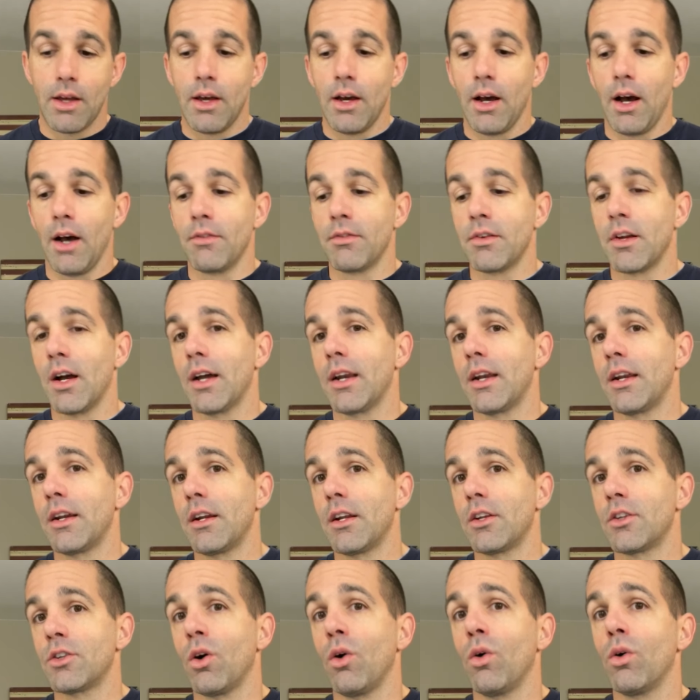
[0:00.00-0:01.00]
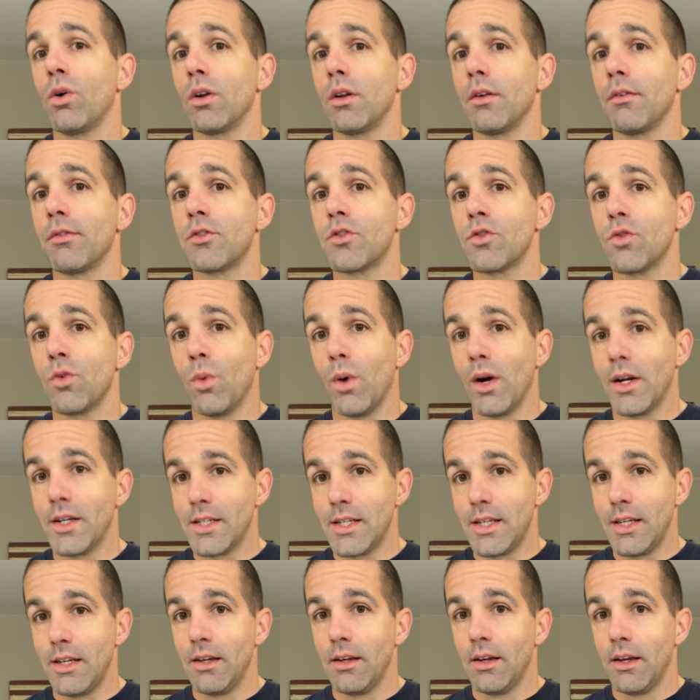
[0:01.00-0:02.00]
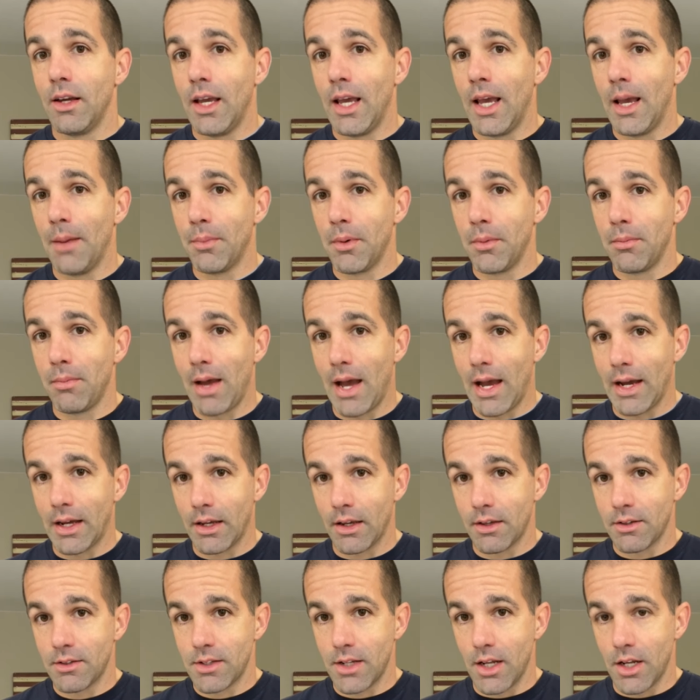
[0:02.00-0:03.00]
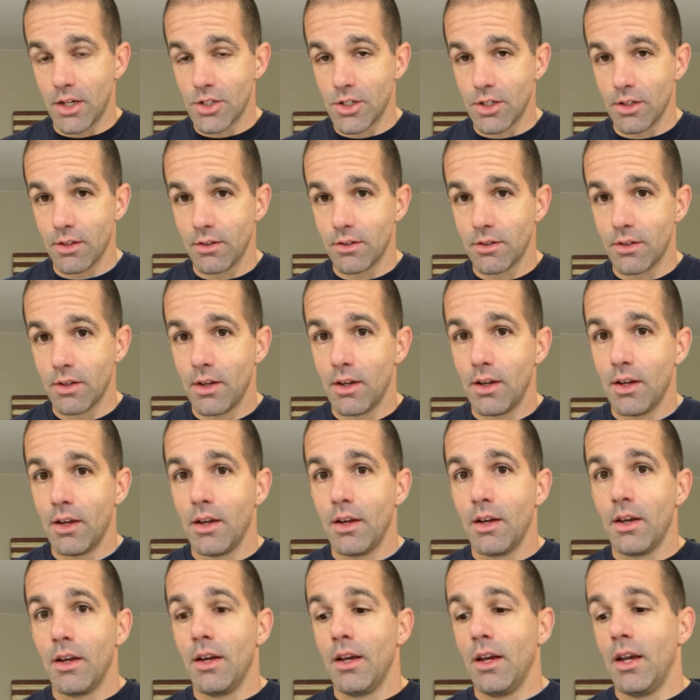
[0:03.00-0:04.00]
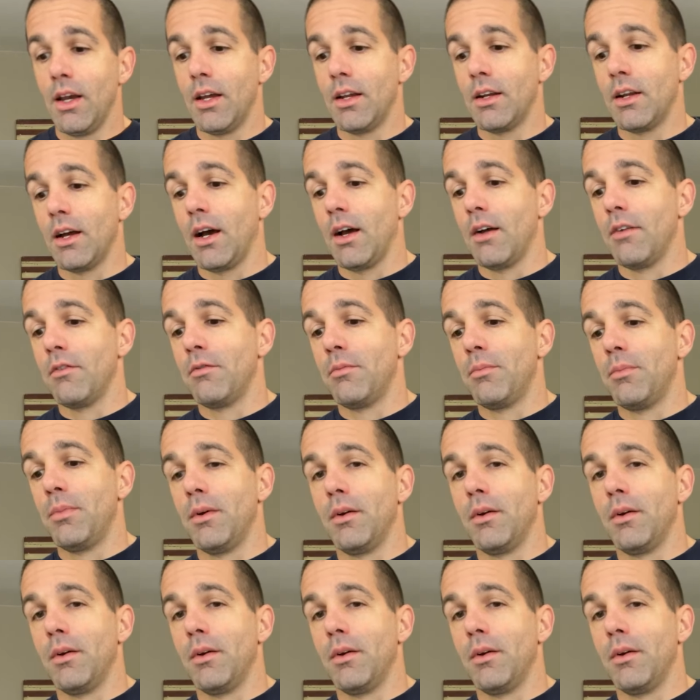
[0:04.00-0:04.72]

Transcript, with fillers: I've got in a total of 20 hip and back extensions, and I've